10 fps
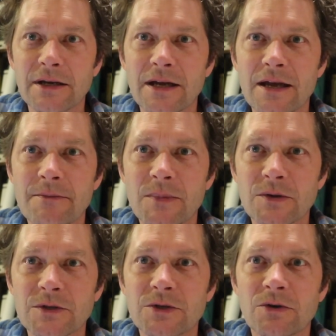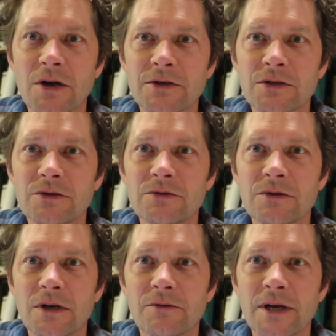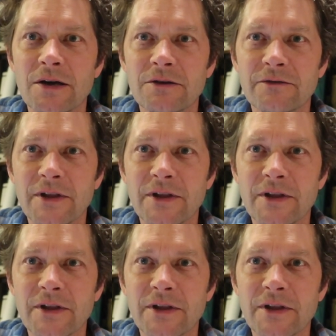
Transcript: that I am most drawn to around